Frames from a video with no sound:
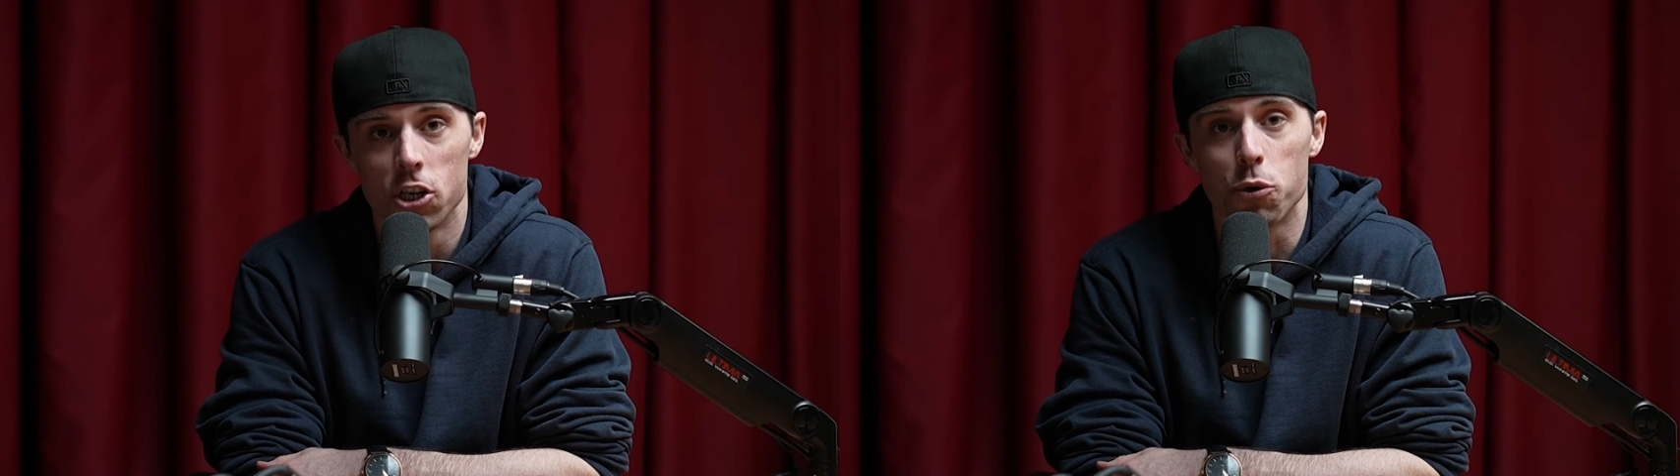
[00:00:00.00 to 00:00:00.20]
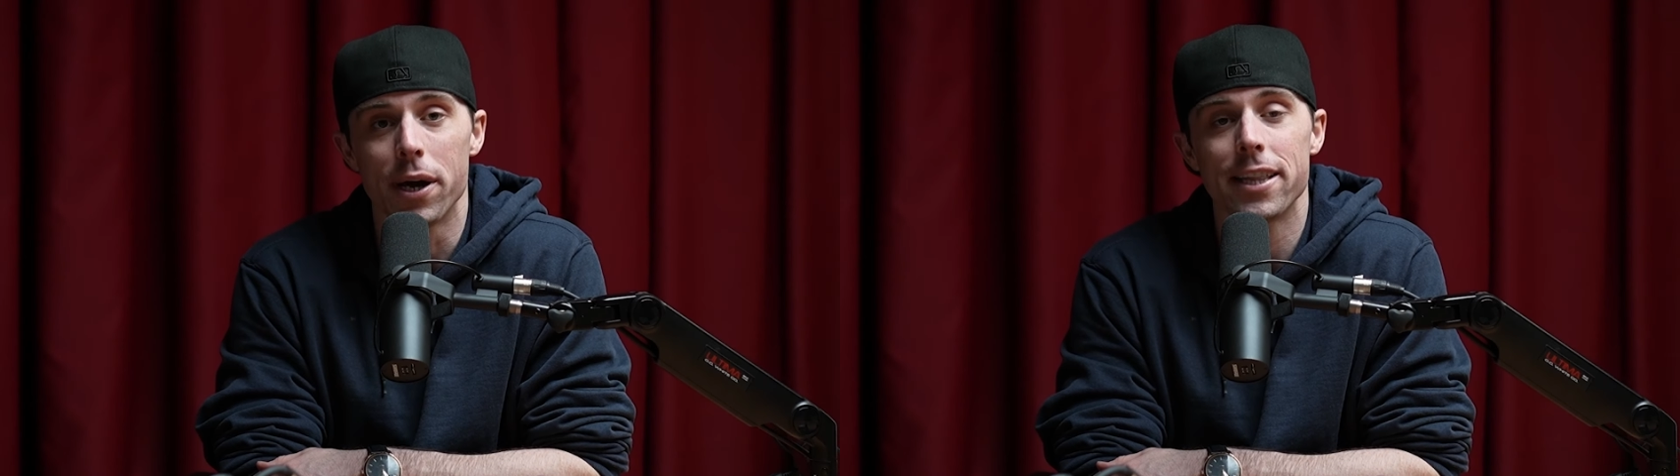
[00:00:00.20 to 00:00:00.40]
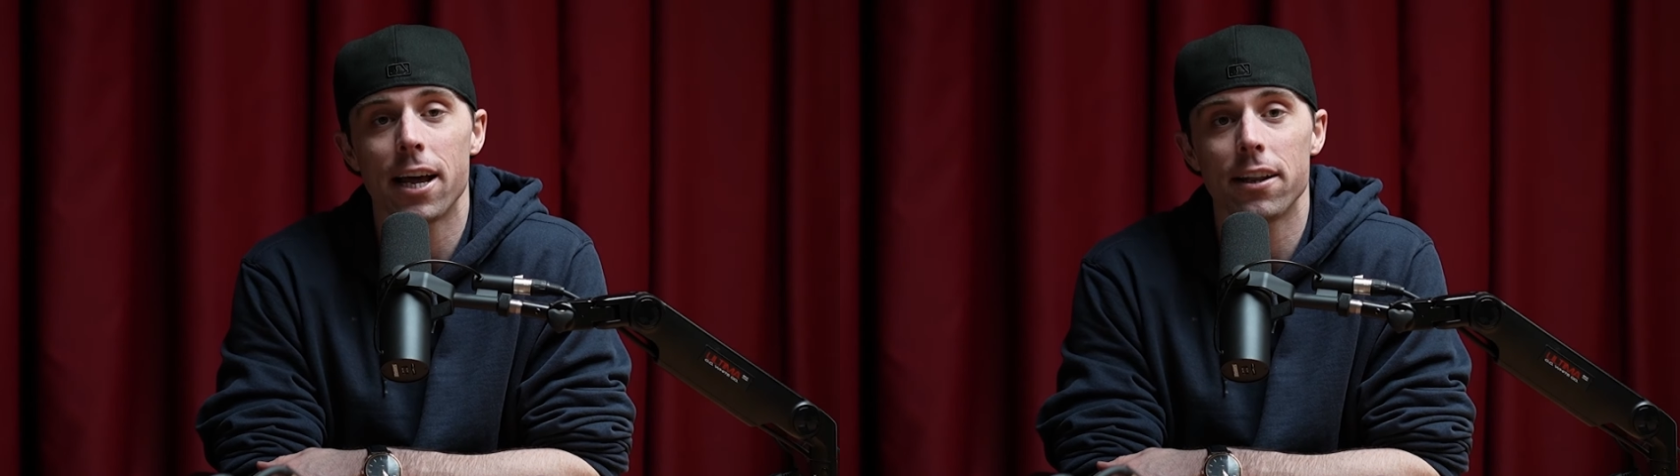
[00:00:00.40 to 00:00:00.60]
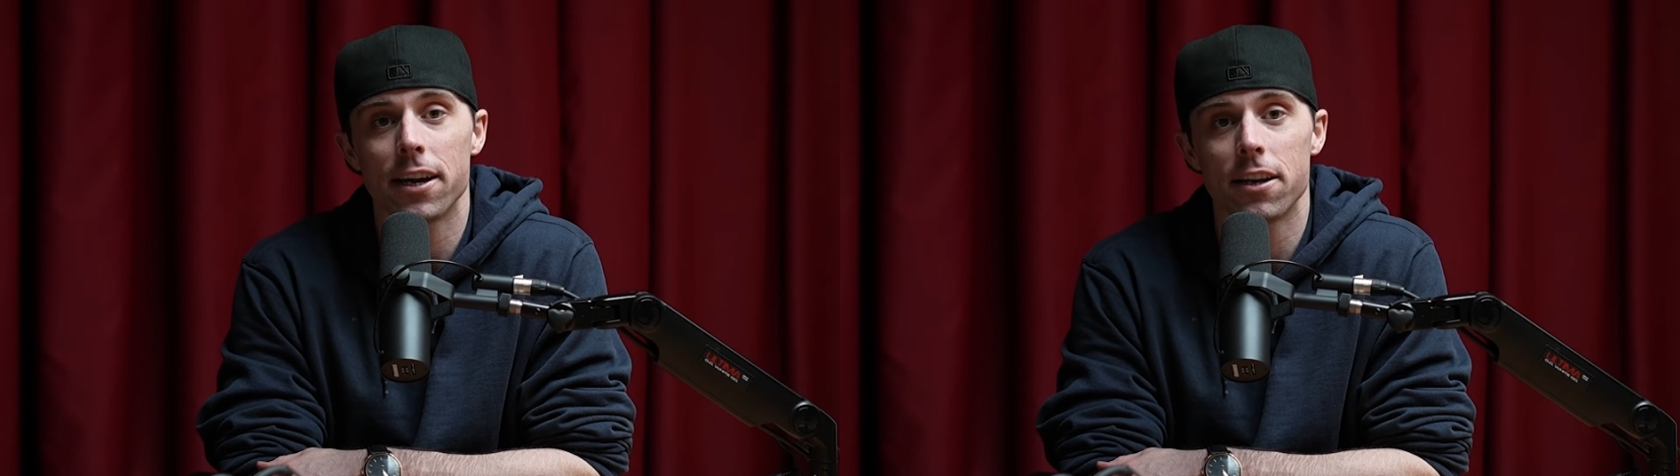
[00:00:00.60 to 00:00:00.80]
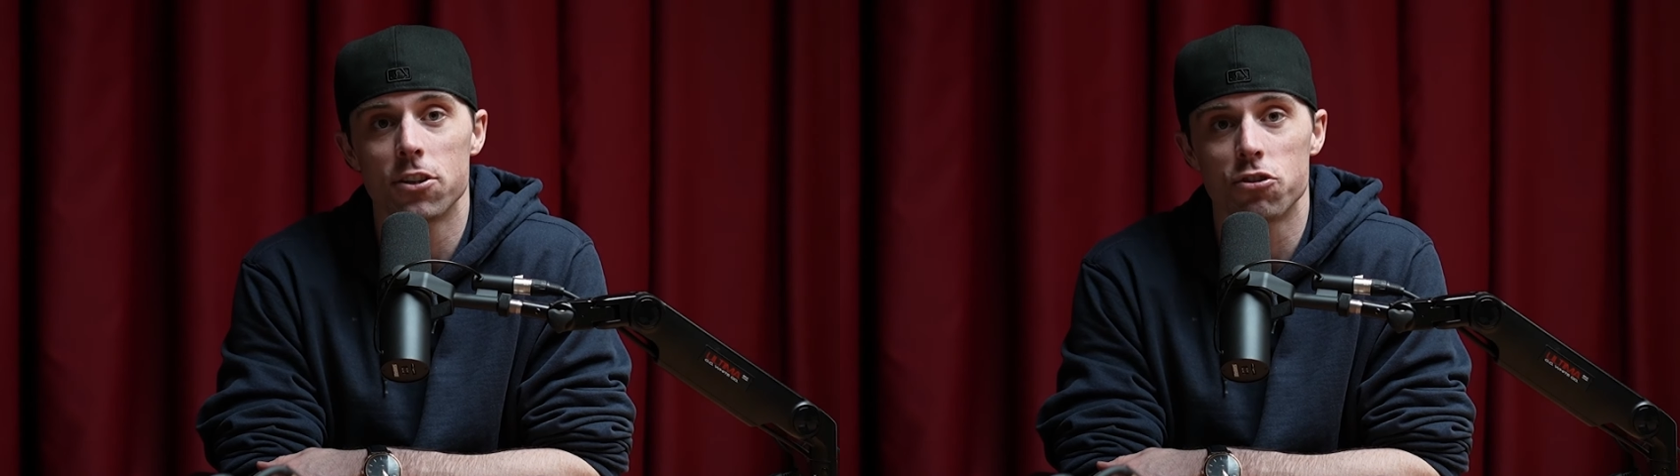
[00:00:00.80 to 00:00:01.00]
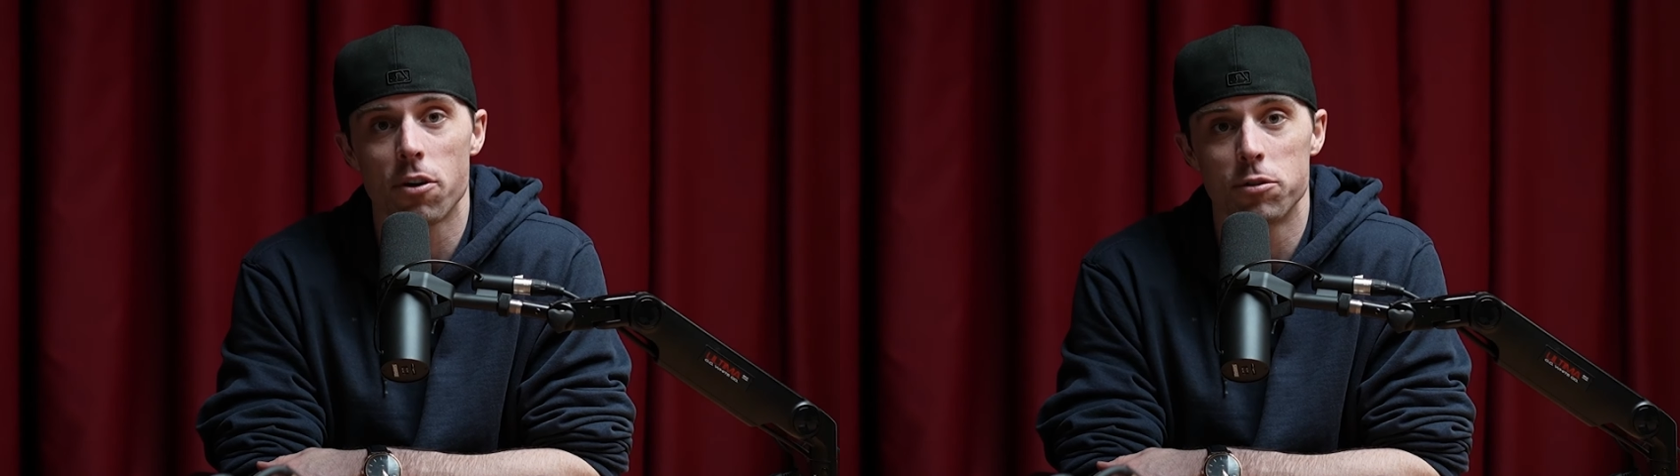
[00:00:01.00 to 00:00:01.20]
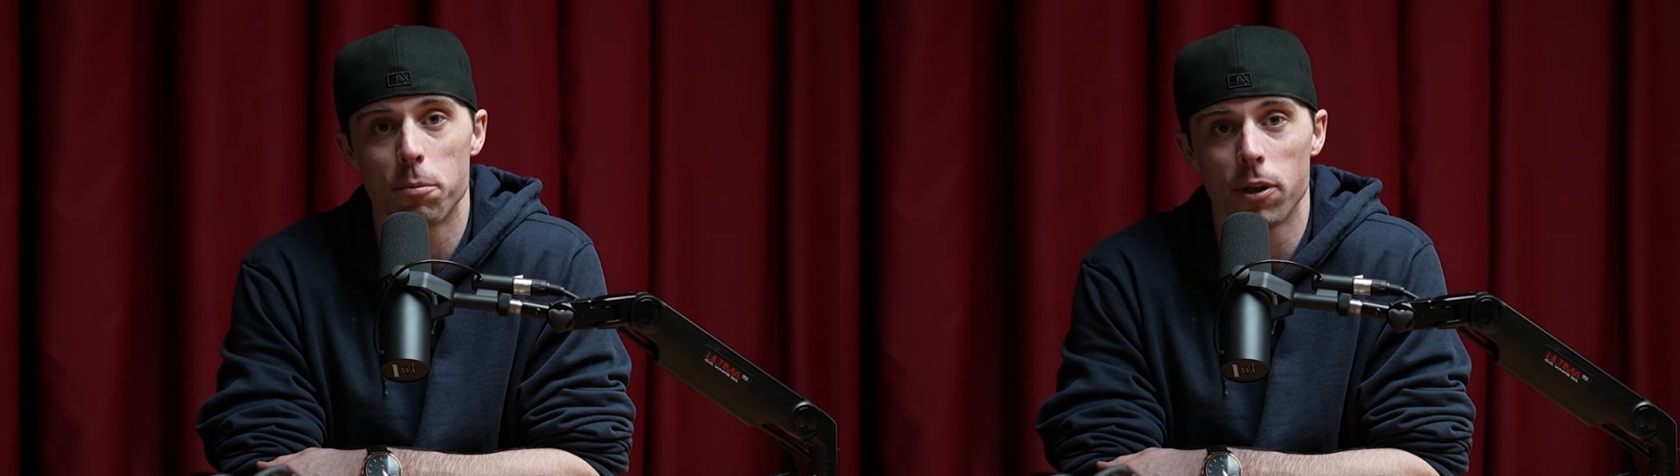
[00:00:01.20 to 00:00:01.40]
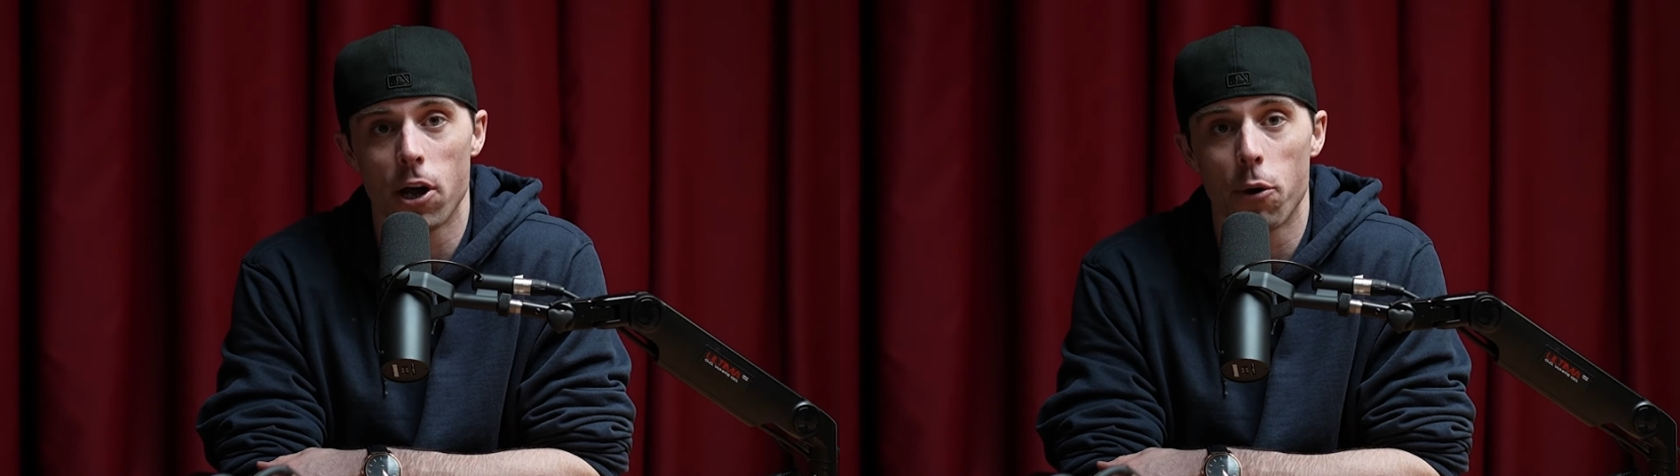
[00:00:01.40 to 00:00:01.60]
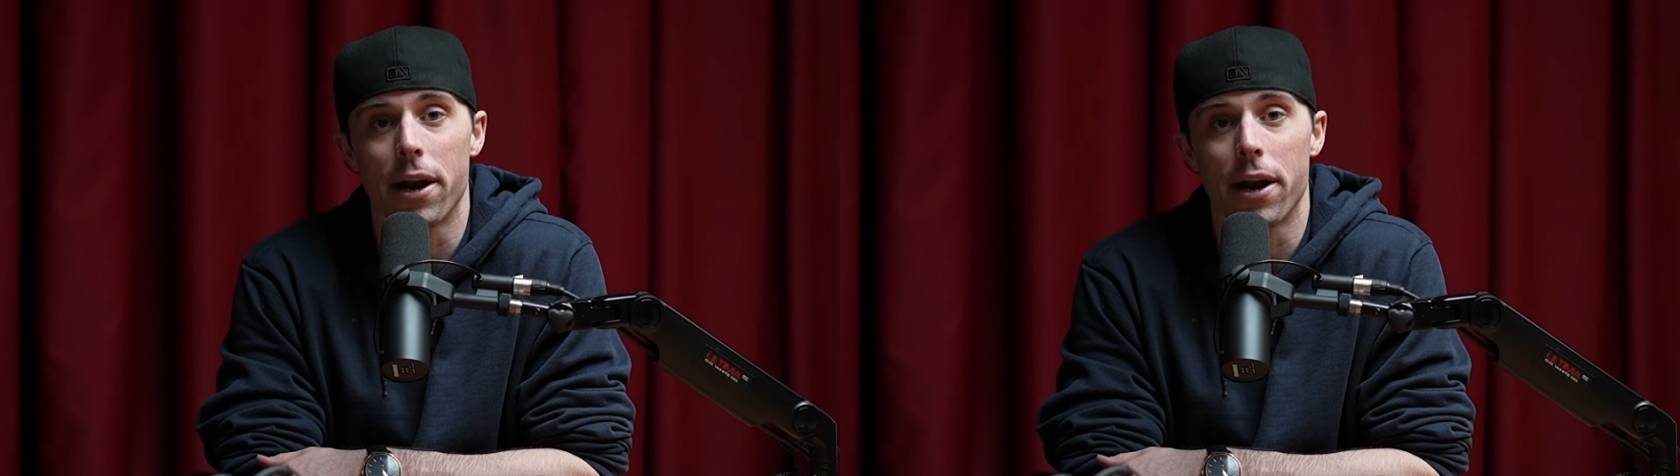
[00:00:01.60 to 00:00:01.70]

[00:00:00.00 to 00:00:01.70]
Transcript: So hit that link in the description below,